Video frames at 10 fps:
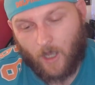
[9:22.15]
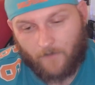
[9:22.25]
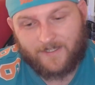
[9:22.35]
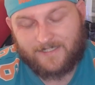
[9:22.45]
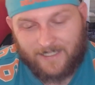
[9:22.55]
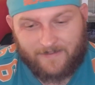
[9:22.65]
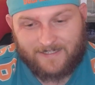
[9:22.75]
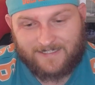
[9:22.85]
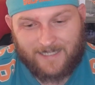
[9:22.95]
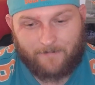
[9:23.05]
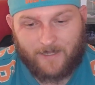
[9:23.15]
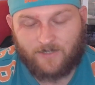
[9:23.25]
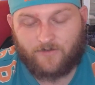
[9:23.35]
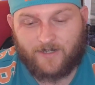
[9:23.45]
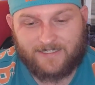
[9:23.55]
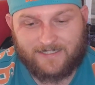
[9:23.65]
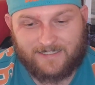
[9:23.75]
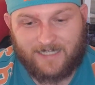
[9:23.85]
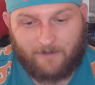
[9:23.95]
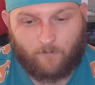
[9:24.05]
Obviously, there's some injuries and
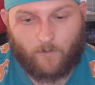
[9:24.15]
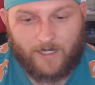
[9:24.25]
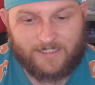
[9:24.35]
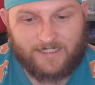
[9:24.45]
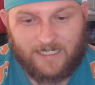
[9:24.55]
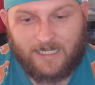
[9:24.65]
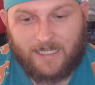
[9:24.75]
stuff which,